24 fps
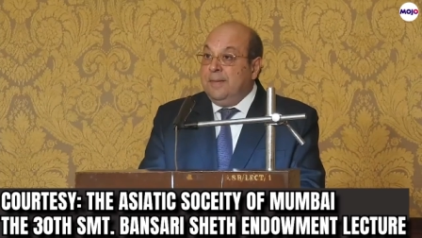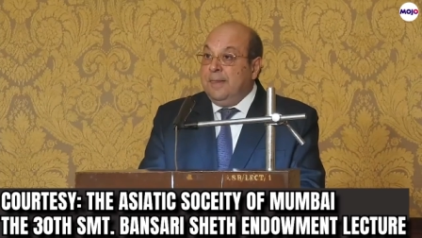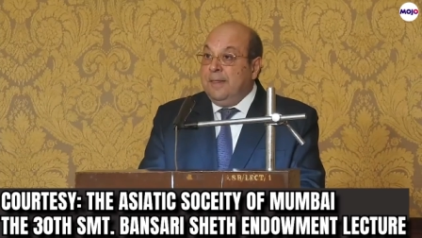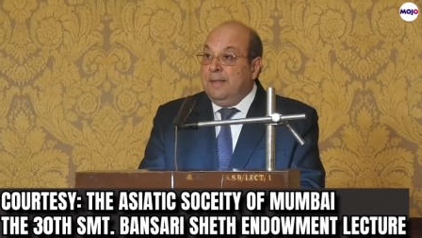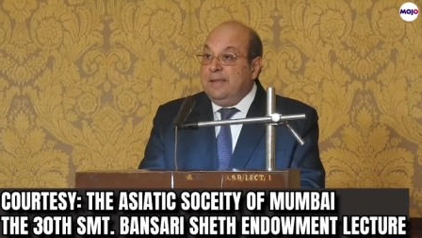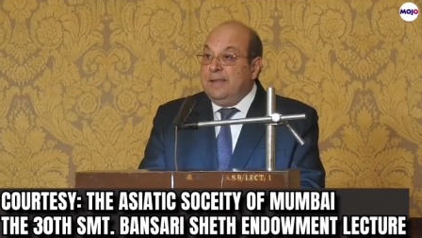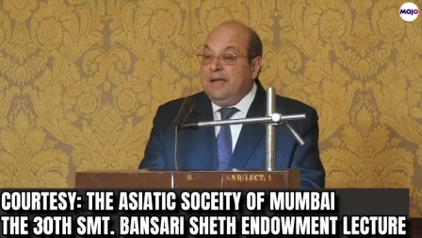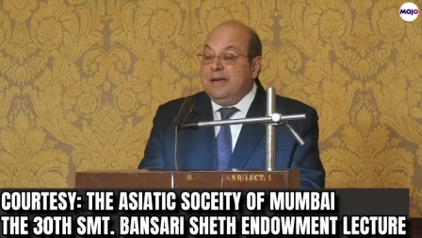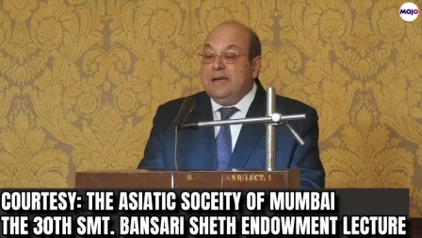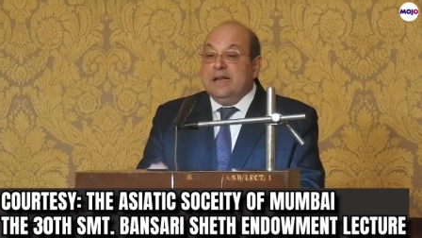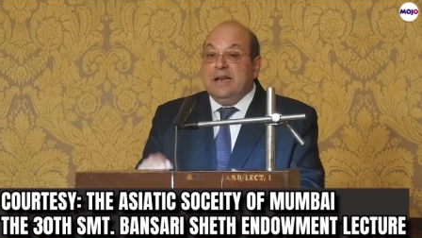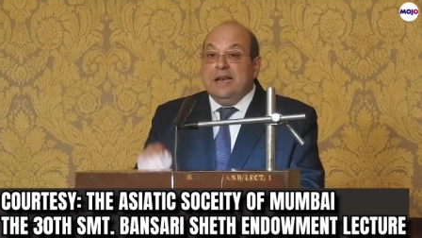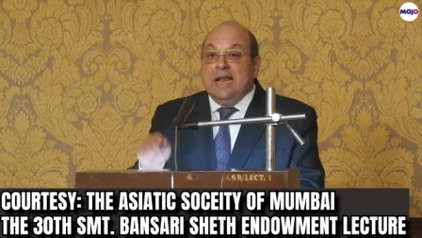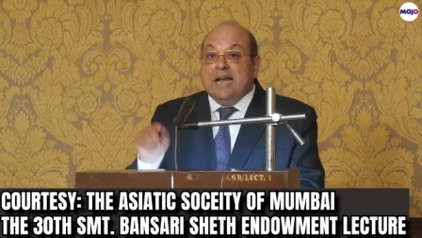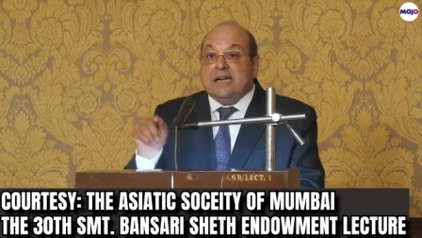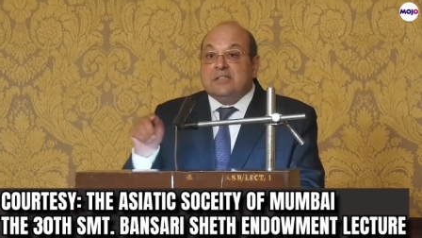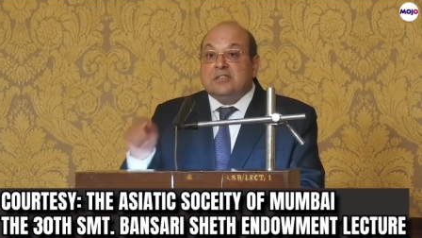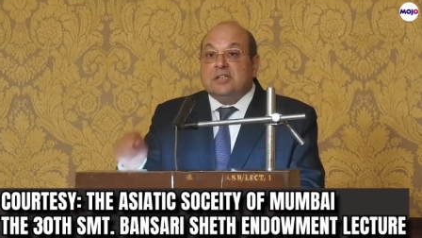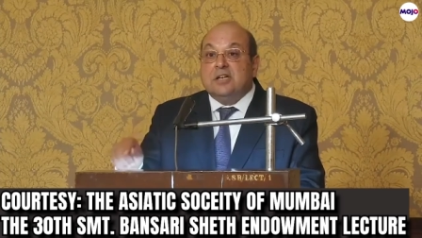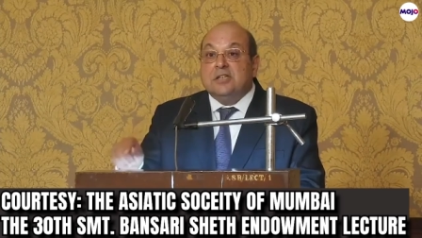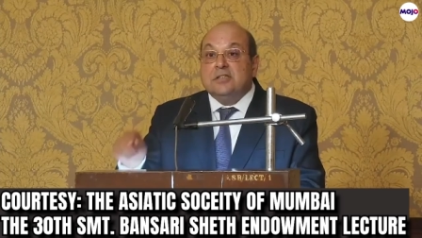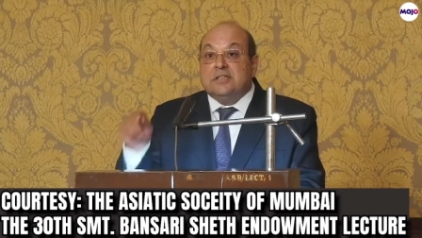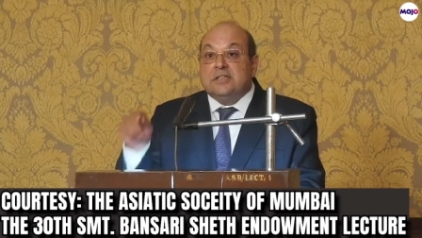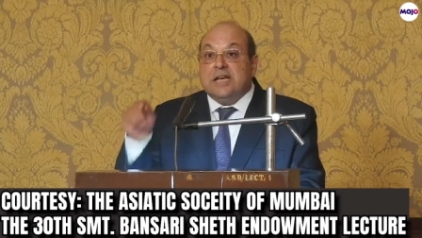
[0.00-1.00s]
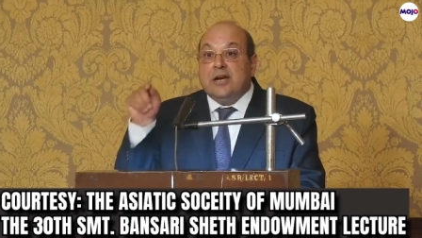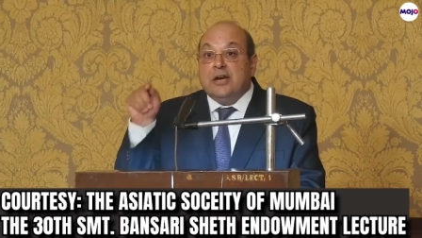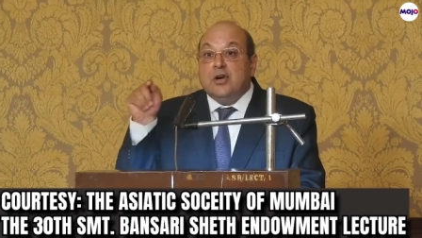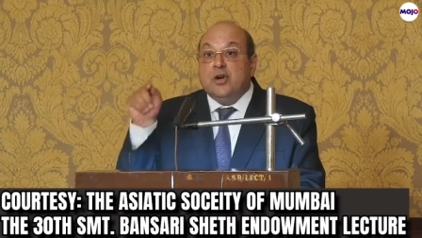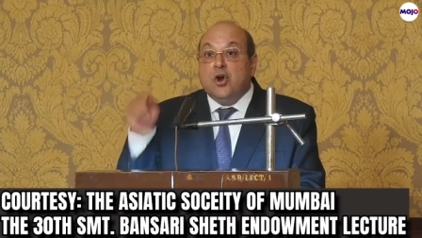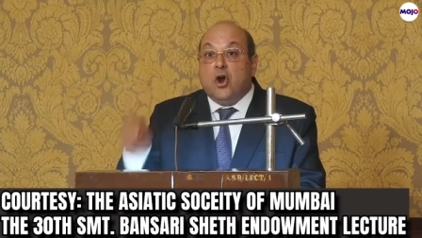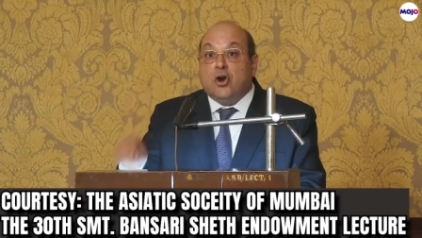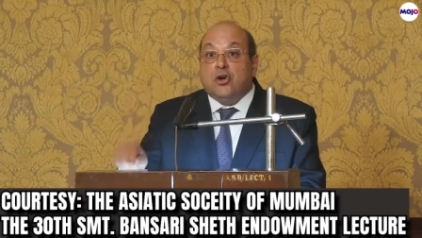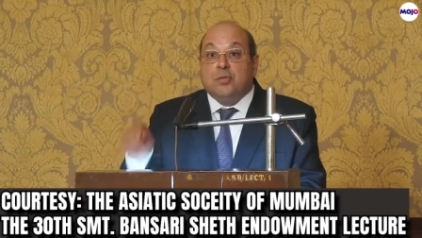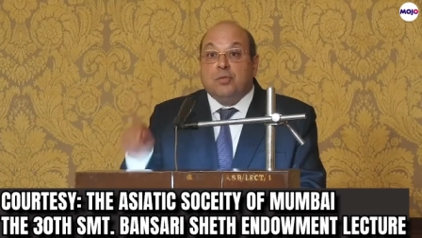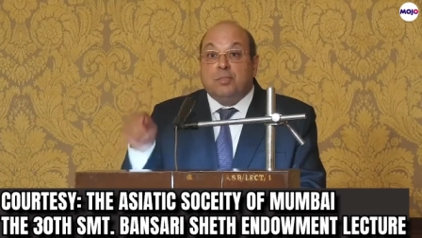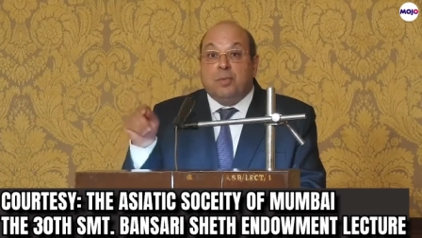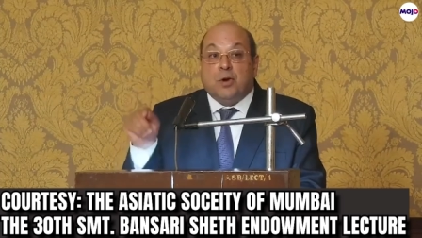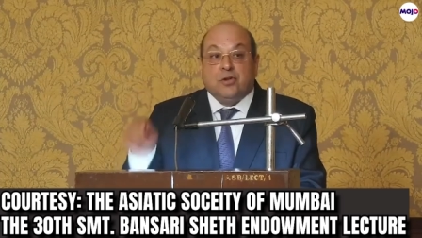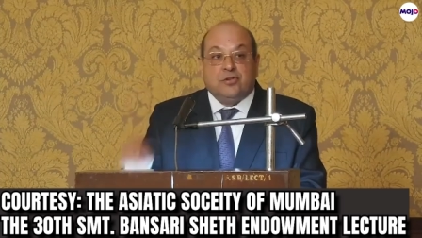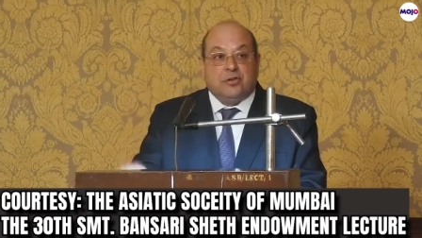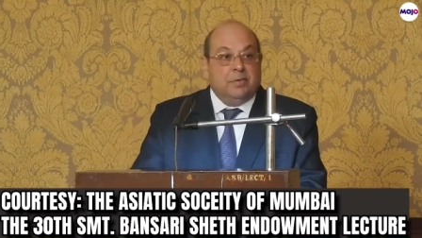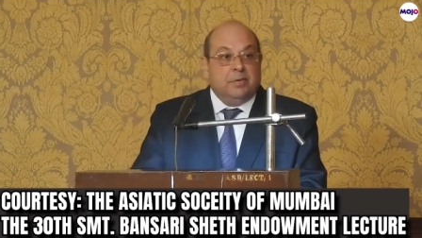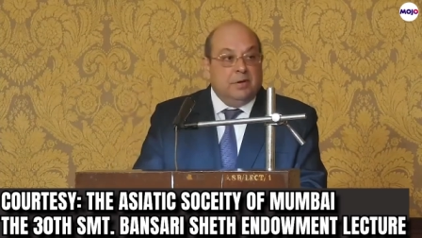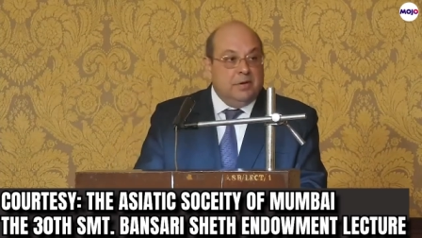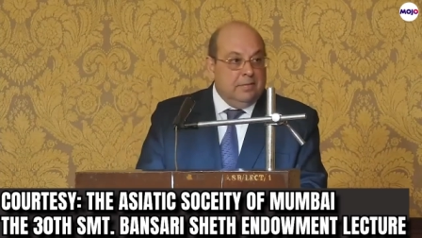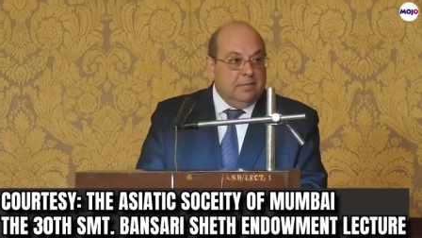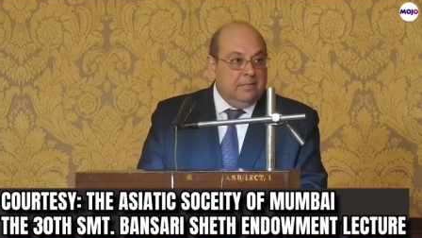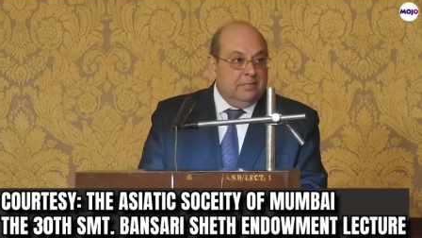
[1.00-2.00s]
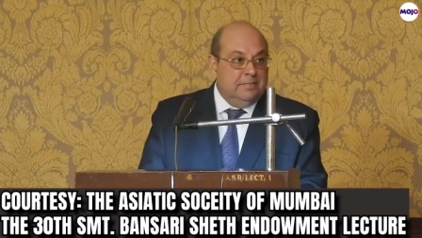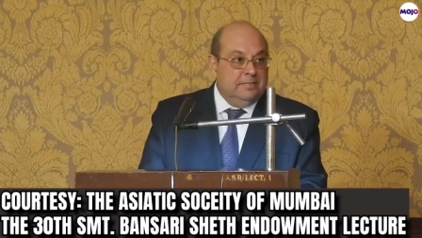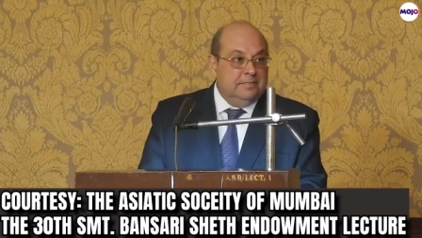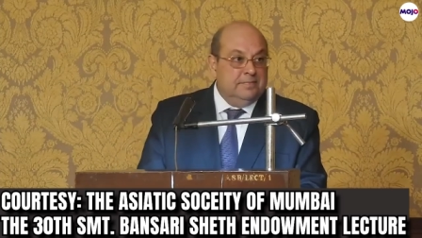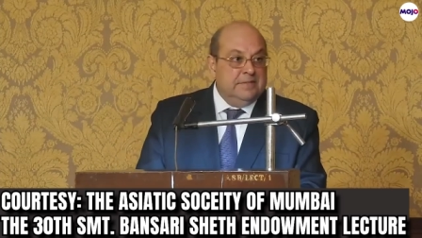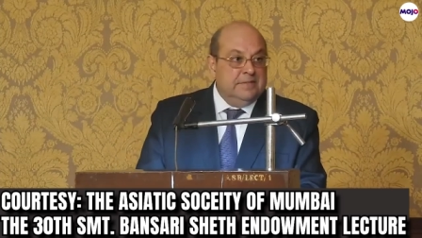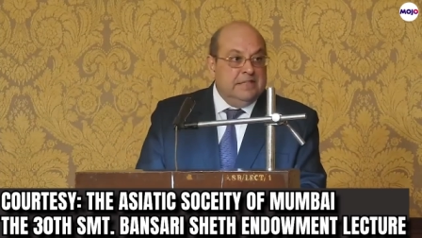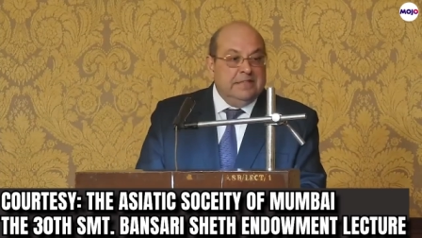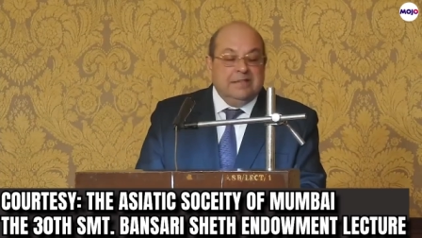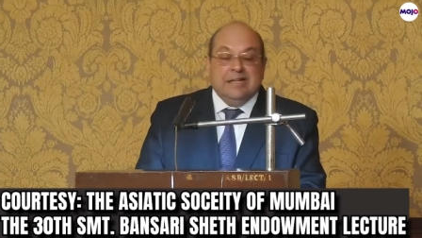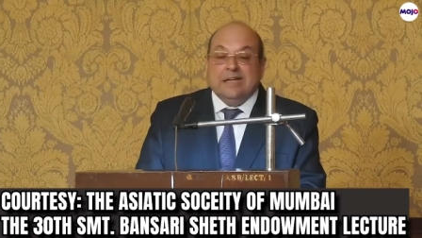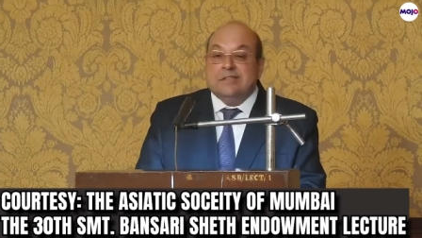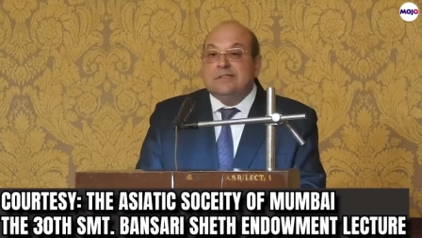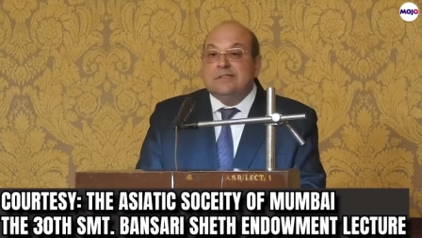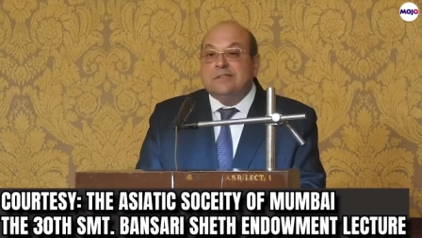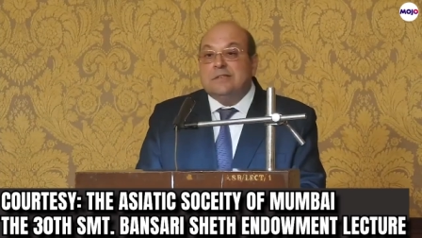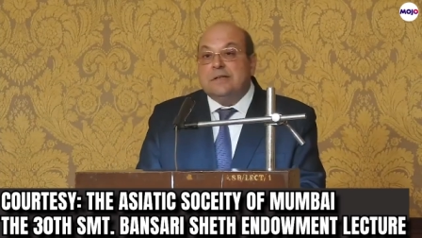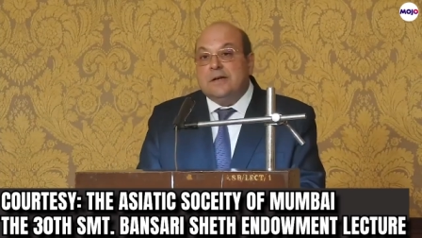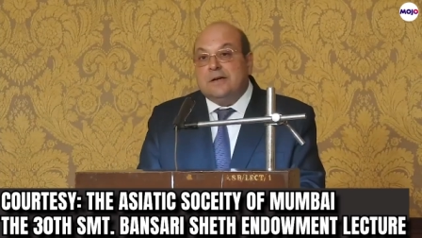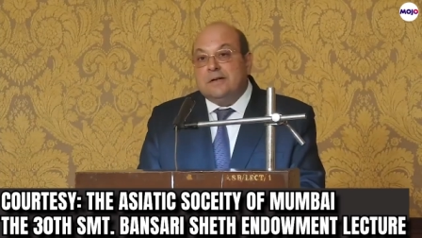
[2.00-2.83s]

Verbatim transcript: that elections are not possible in that state